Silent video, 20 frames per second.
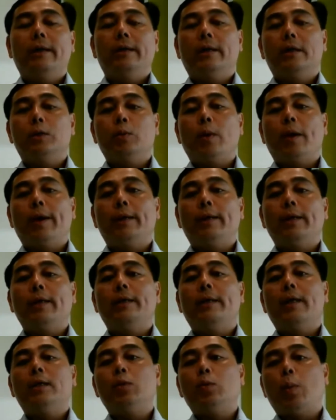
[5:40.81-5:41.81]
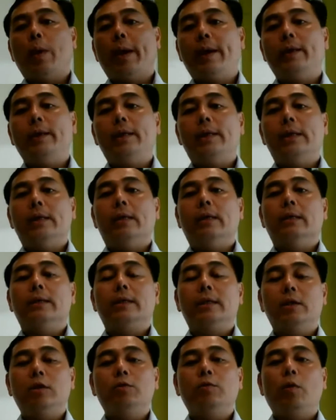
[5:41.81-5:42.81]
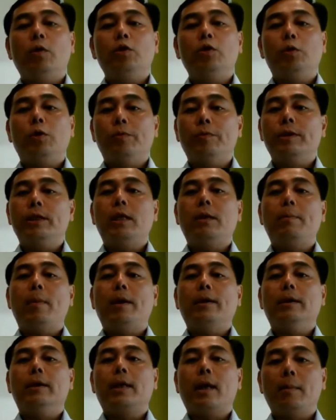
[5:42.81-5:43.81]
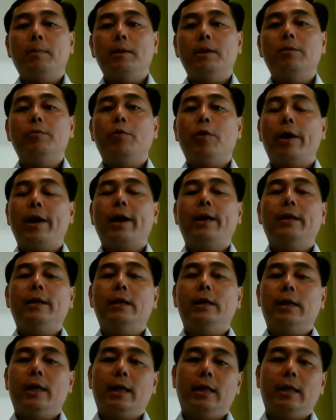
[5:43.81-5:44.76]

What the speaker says: That's why I think that's where the Salesforce University partner comes in very handy.